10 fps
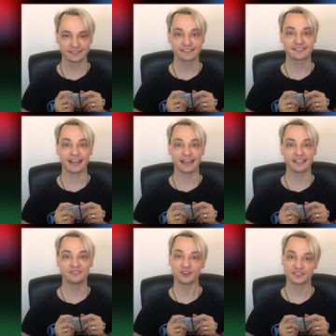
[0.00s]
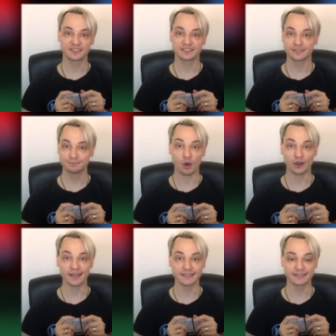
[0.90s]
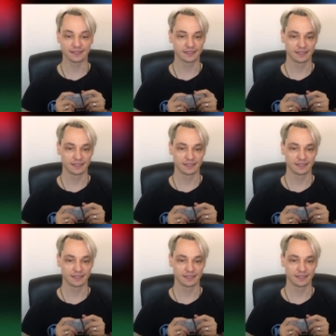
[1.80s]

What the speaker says: Side versus Pocket.